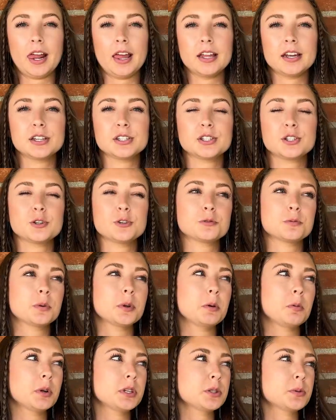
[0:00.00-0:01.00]
It is used when
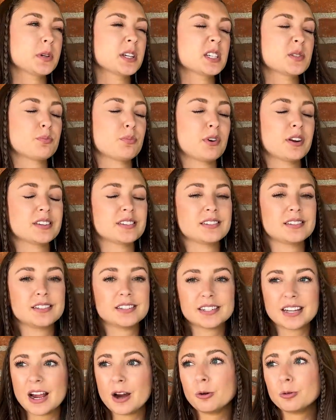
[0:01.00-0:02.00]
you want to express
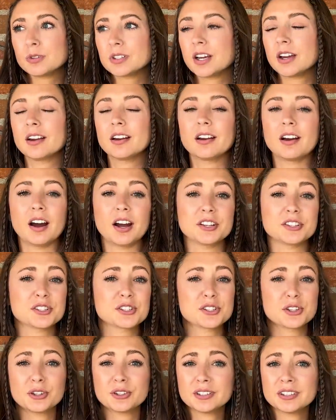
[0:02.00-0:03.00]
doubt,
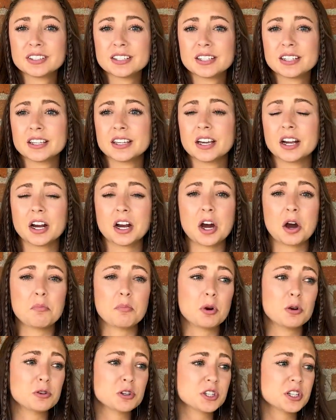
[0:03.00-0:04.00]
uncertainty,
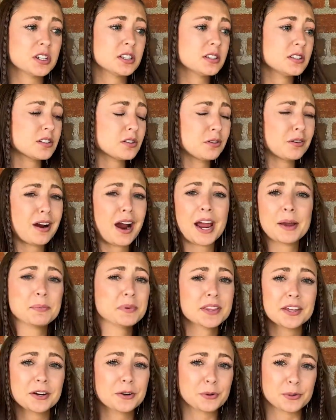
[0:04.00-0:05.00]
emotions, or
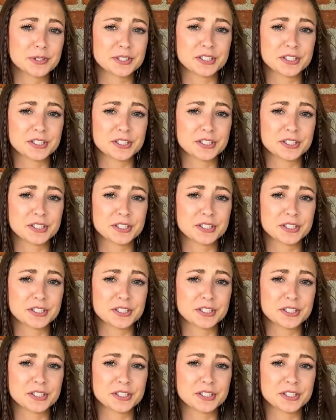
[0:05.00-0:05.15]
hypothetical